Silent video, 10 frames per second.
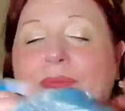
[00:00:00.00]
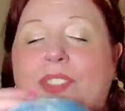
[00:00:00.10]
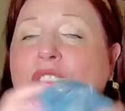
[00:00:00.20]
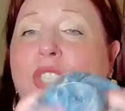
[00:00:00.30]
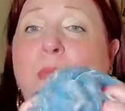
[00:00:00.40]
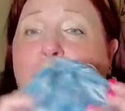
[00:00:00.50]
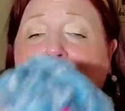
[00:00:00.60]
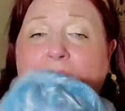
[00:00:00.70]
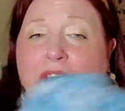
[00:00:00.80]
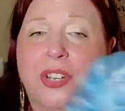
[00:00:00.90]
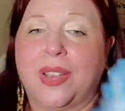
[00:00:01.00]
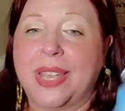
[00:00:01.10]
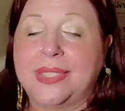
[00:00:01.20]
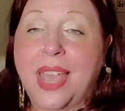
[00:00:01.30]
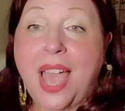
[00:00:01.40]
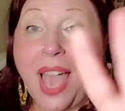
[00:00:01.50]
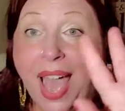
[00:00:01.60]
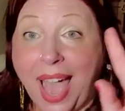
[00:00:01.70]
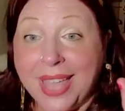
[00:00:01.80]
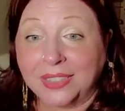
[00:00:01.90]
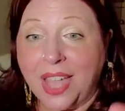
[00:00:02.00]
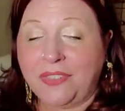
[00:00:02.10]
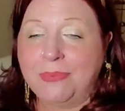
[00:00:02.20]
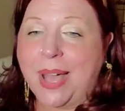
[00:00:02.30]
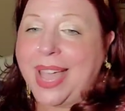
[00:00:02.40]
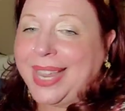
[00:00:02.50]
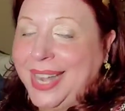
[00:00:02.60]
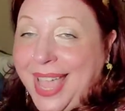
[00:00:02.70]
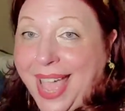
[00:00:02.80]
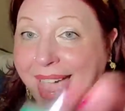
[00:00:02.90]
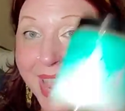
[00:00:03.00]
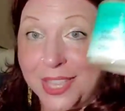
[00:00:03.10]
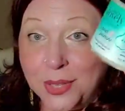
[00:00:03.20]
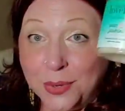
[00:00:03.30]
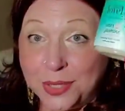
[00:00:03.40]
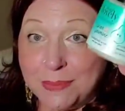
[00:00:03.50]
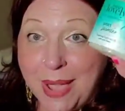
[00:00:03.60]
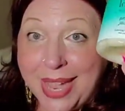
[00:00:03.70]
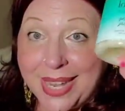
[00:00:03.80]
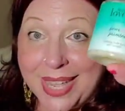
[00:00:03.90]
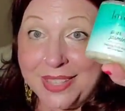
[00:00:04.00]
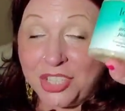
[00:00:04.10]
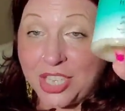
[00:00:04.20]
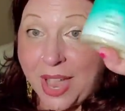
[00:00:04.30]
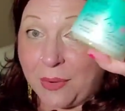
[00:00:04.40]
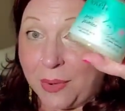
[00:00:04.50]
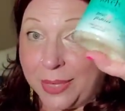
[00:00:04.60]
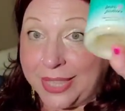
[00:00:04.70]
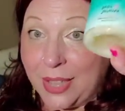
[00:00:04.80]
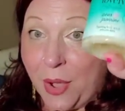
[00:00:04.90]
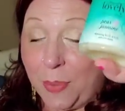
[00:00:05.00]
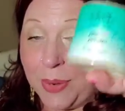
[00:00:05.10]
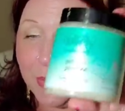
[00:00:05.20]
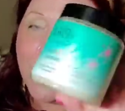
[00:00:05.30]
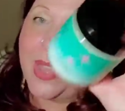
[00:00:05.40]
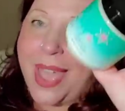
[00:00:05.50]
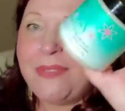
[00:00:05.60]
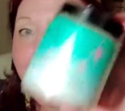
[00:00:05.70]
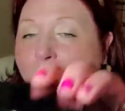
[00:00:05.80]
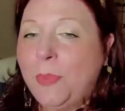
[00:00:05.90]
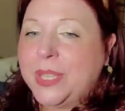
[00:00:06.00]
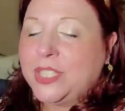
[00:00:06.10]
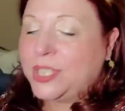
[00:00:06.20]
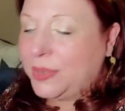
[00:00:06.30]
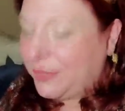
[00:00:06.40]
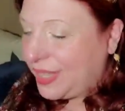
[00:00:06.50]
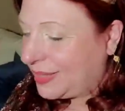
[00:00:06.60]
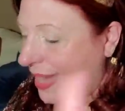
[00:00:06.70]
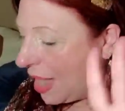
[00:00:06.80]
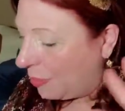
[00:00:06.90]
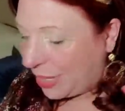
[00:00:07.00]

super luxurious. I love mine. I used mine in the shower with the open, well, I've opened two of these now,